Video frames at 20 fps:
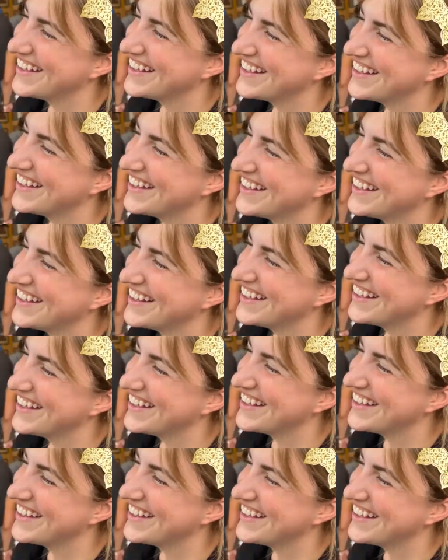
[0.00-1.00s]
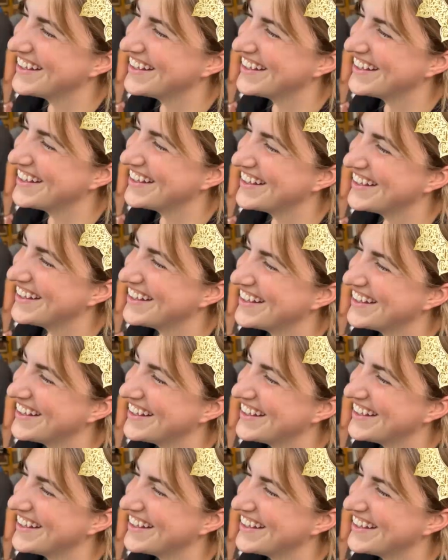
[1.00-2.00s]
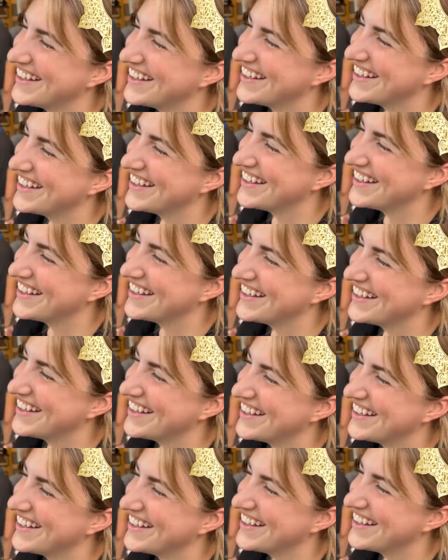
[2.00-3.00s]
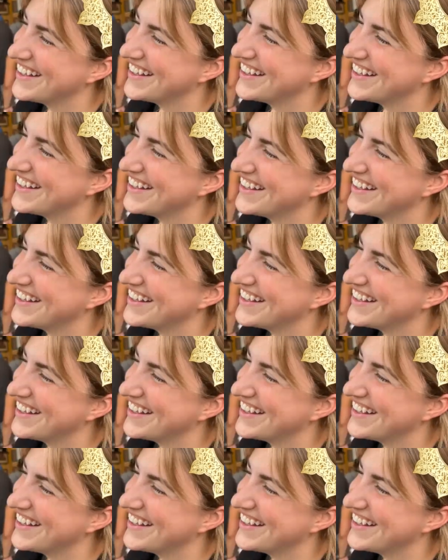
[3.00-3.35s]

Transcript: backgrounds for you. You have to color steal.